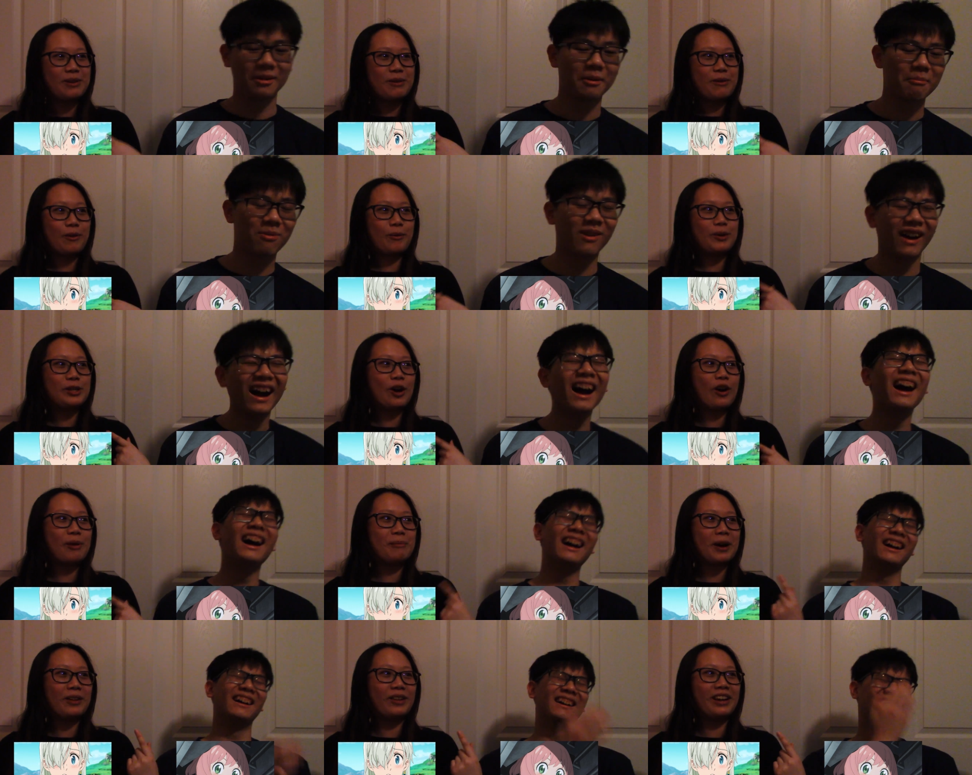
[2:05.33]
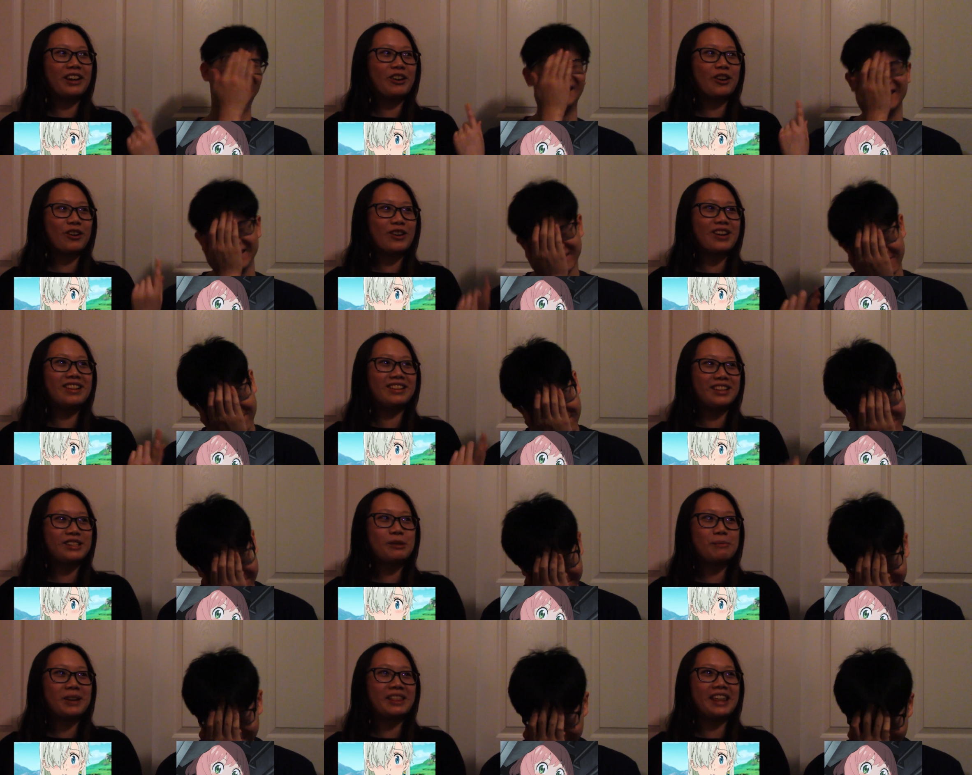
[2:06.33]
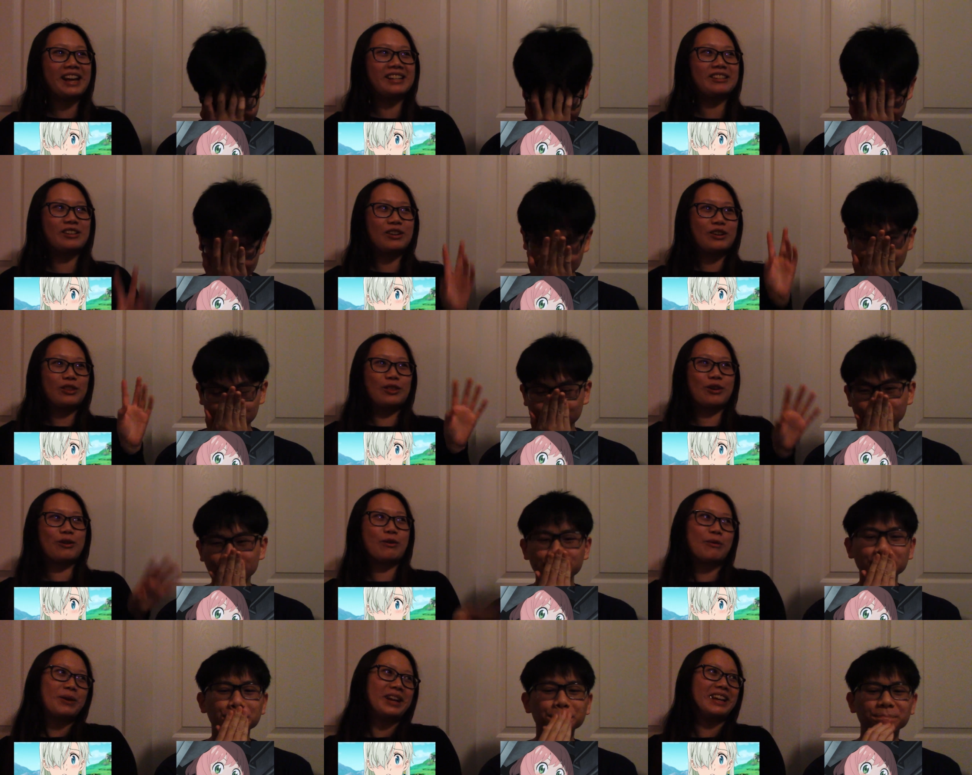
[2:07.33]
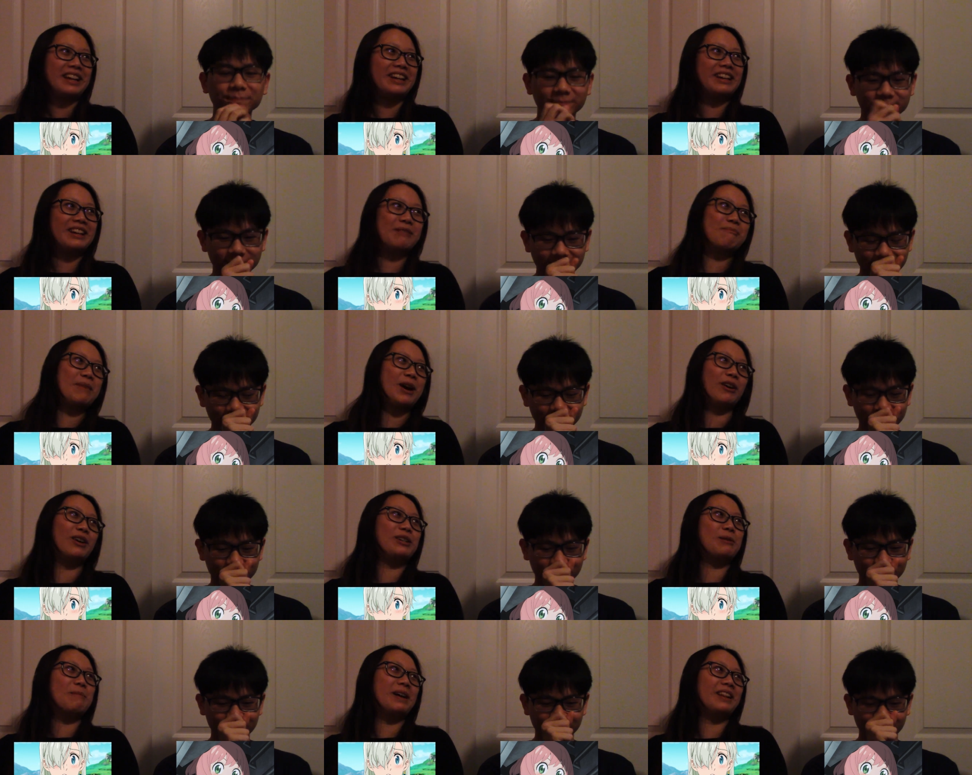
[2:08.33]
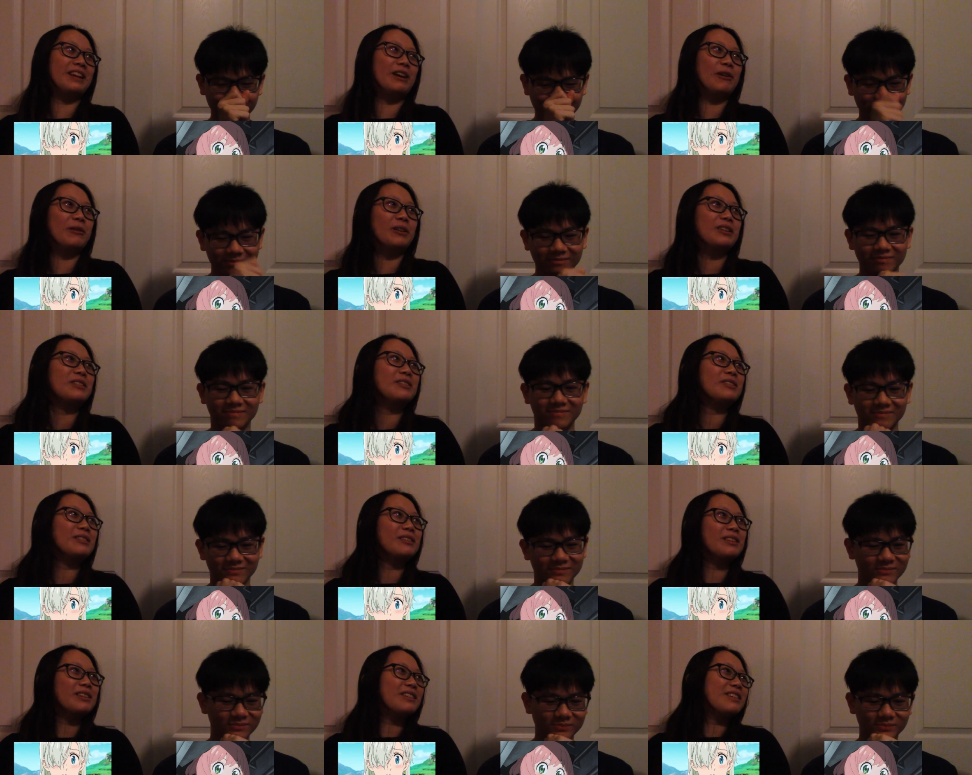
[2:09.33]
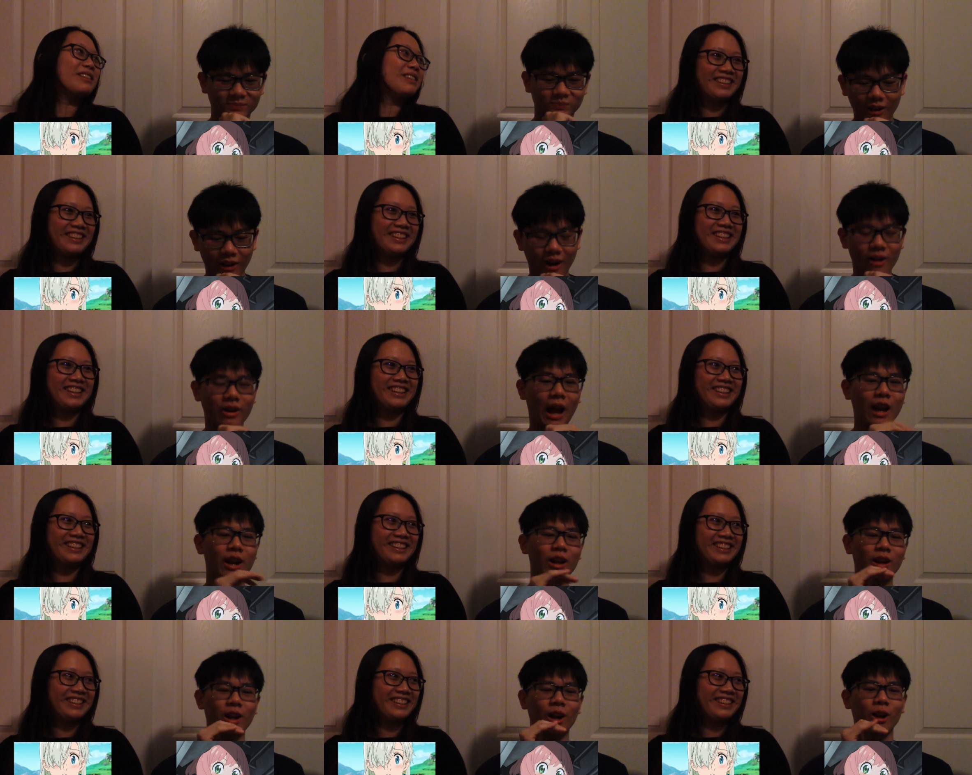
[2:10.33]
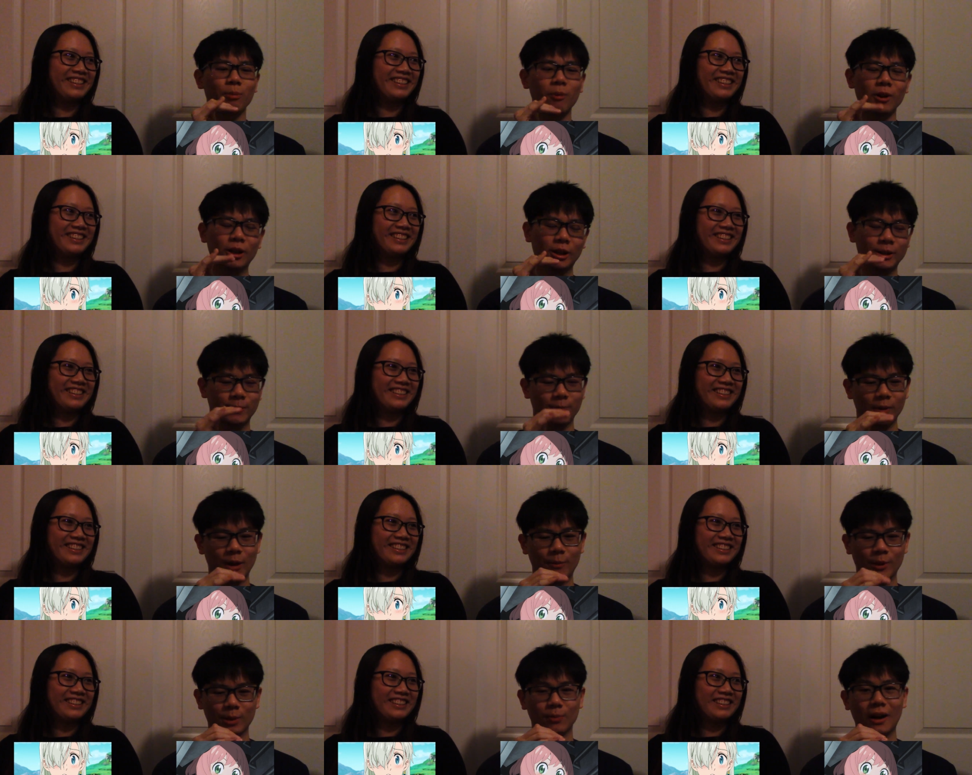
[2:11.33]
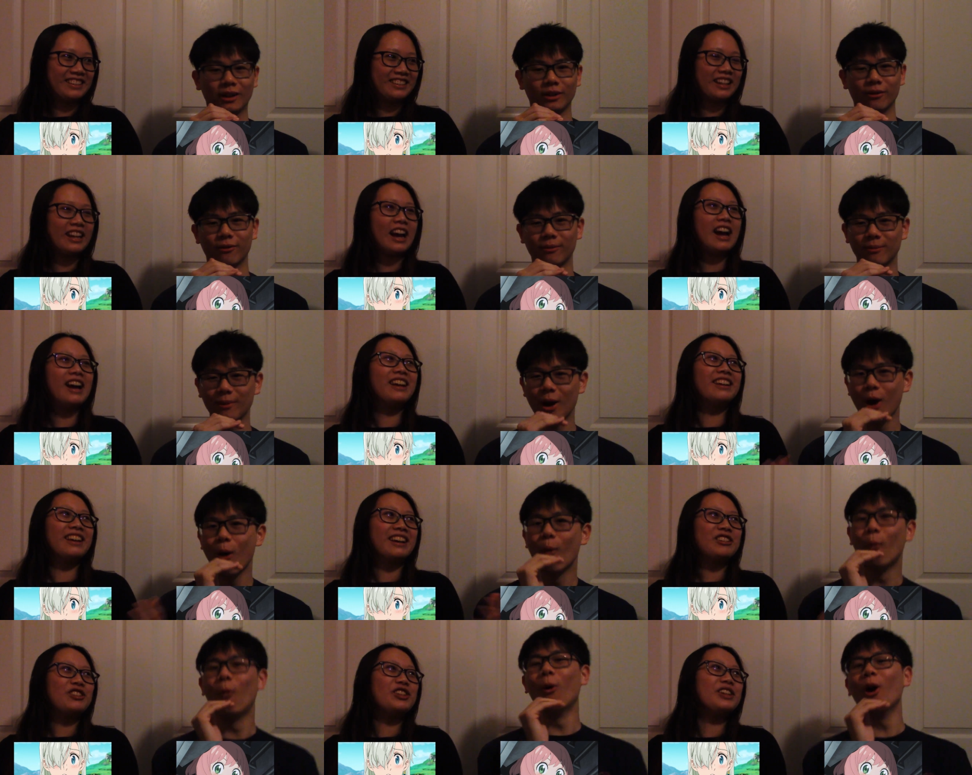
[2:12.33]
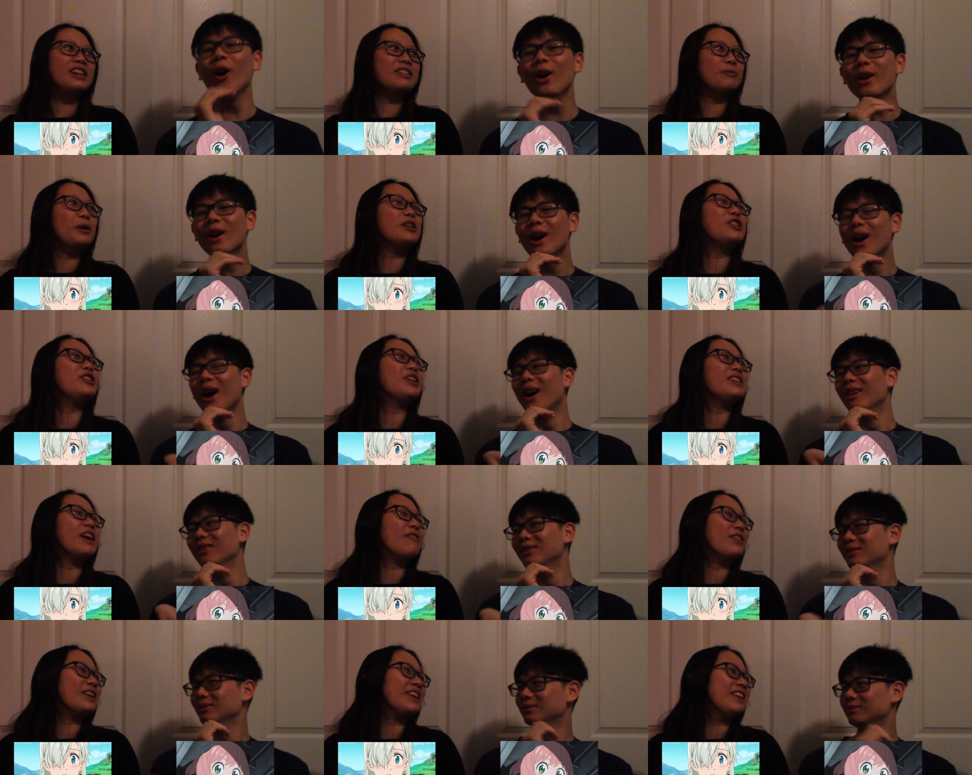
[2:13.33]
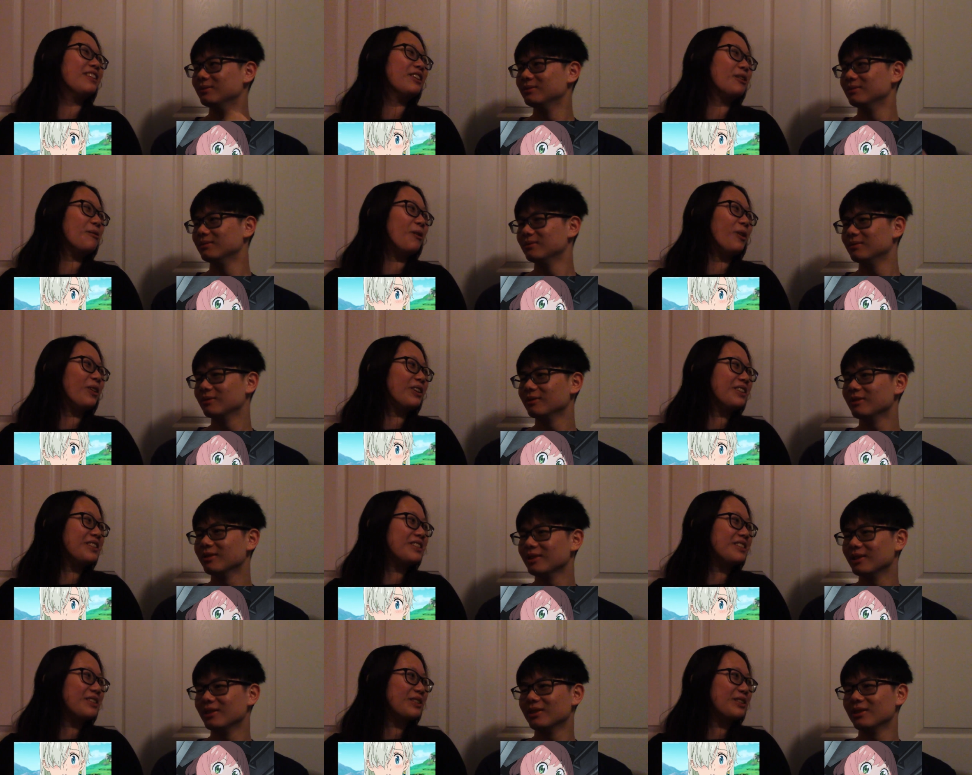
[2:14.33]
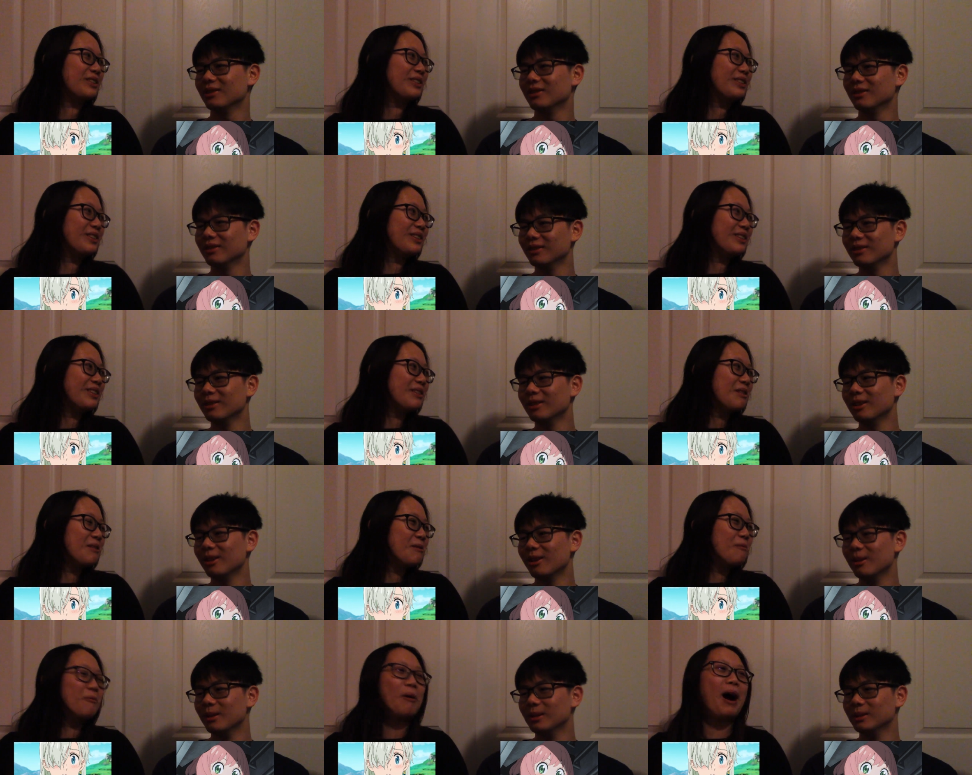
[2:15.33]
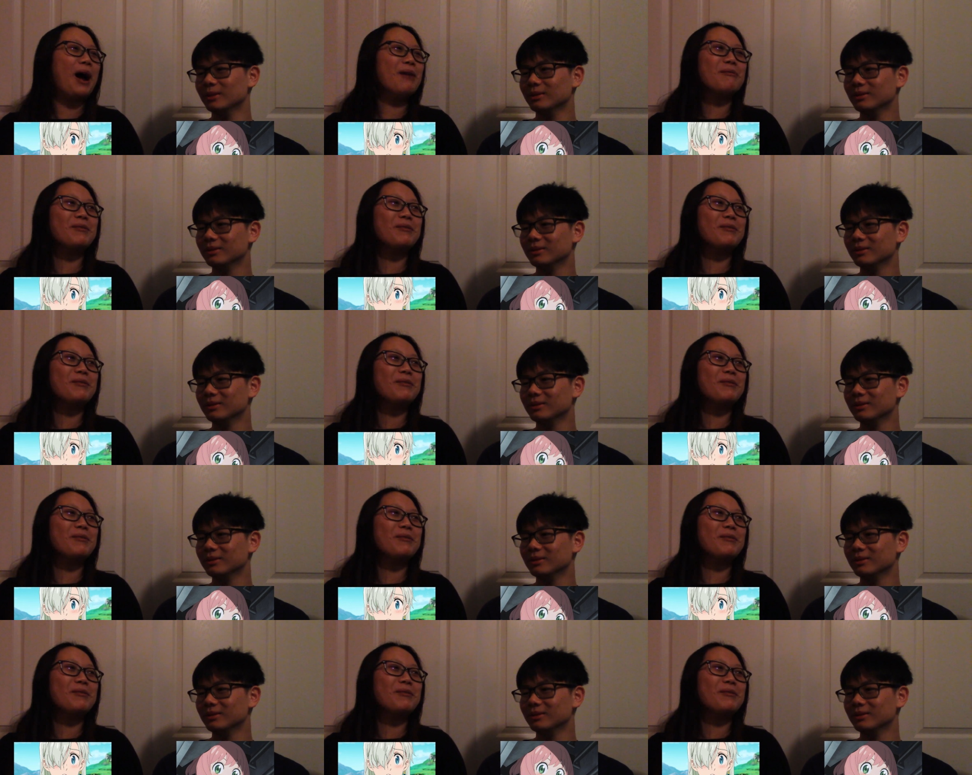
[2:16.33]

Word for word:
Speaker 1: Or are we talking about like current Elizabeth that's the queen and married to Meliodas?
Speaker 2: In, okay, no, no, no. Let's put this in perspective. Like,
Speaker 1: yes, she what? does. Like, she does have the healing qualities still. Why